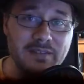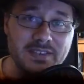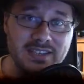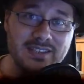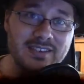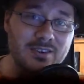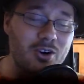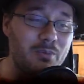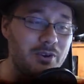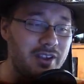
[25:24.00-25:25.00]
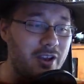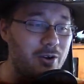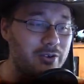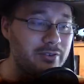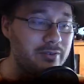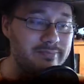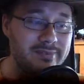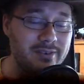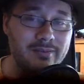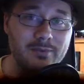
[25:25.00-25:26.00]
I've seen this armored character,
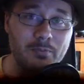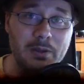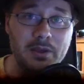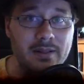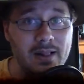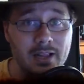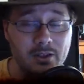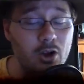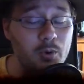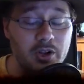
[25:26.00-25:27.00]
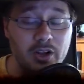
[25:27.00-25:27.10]
or maybe the armored